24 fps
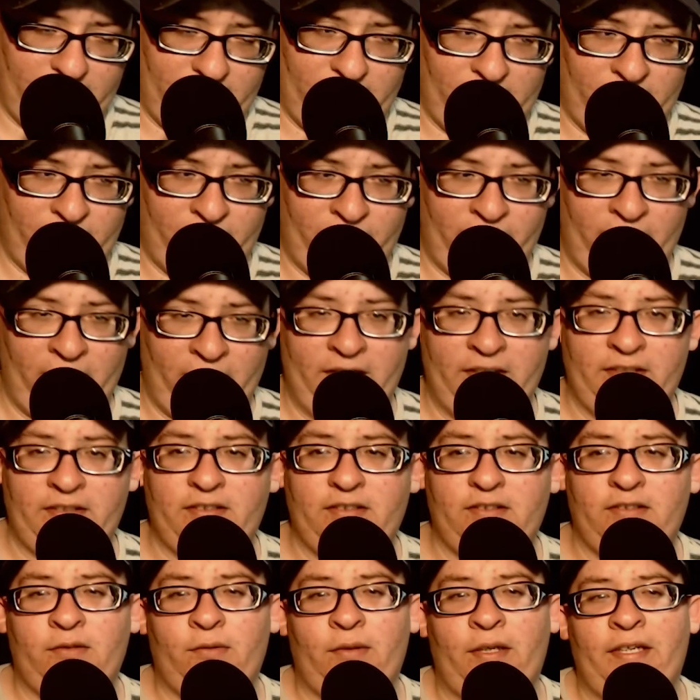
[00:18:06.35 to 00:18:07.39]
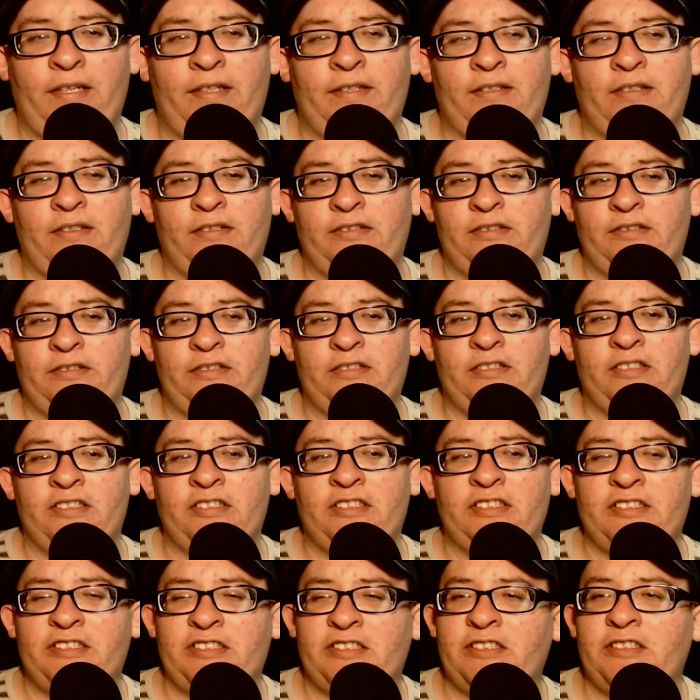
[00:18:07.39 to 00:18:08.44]
affect the way the, the
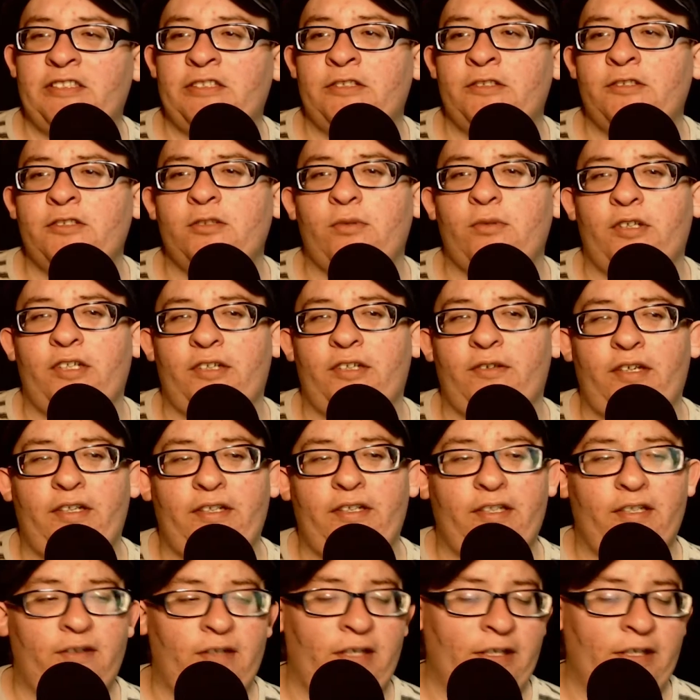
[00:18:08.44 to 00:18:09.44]
DCU is working right now.